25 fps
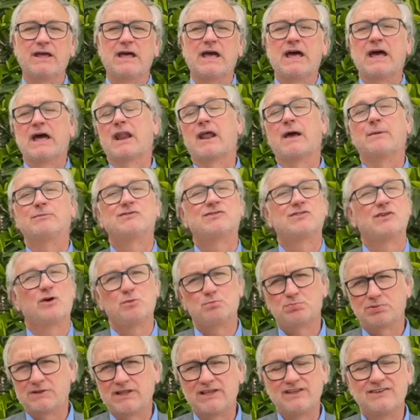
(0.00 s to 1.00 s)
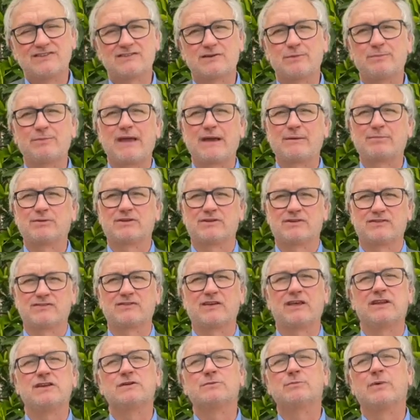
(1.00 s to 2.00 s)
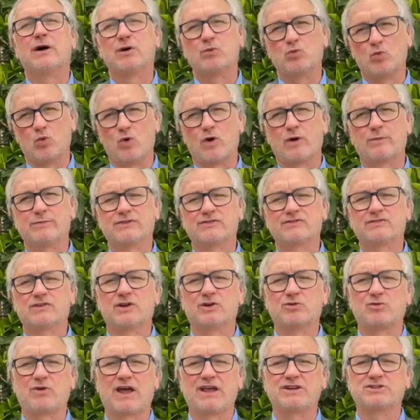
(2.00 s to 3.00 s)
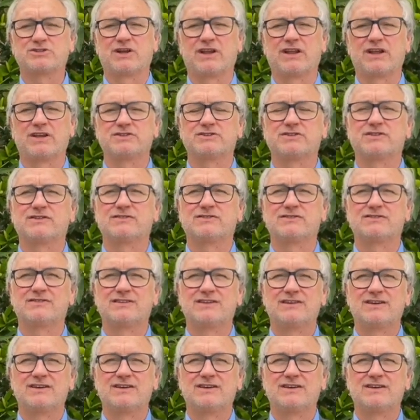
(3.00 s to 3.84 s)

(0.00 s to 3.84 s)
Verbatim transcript: and I'm so pleased to be able to send you my warmest congratulations